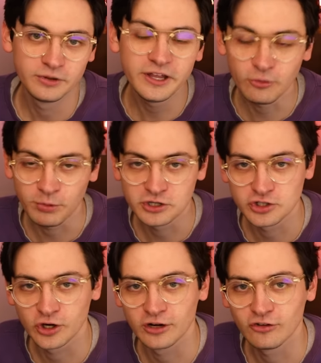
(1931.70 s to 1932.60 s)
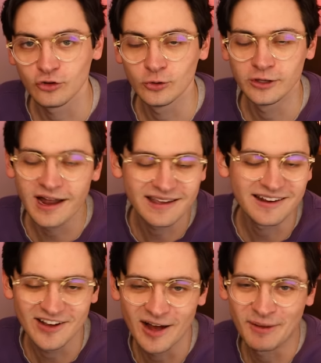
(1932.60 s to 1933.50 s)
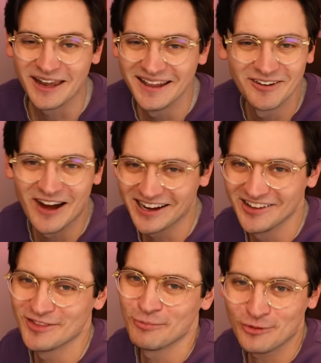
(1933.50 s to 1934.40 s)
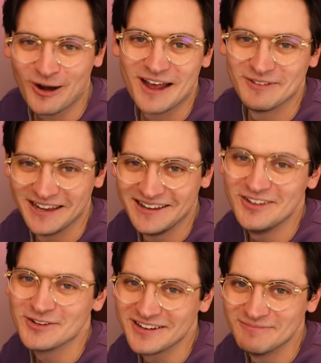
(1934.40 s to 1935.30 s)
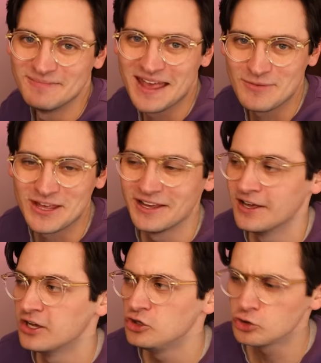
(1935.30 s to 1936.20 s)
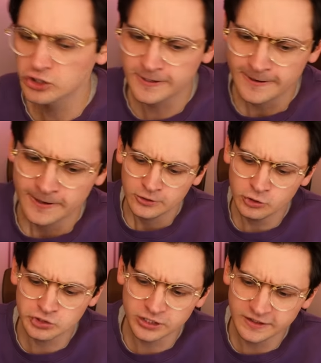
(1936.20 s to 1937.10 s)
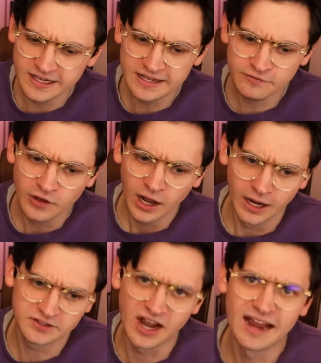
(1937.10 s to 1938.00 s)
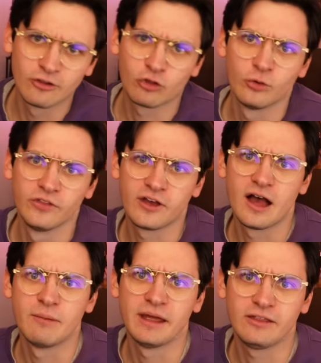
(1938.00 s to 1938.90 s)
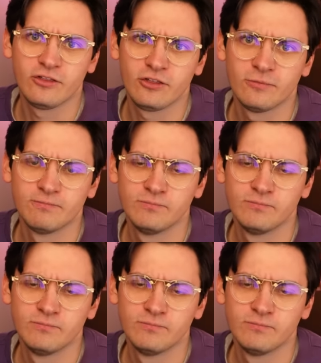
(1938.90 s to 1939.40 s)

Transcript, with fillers: please be sure to like and comment and interact and subscribe, and you can maybe, you should, you should leave a dinosaur in the comments.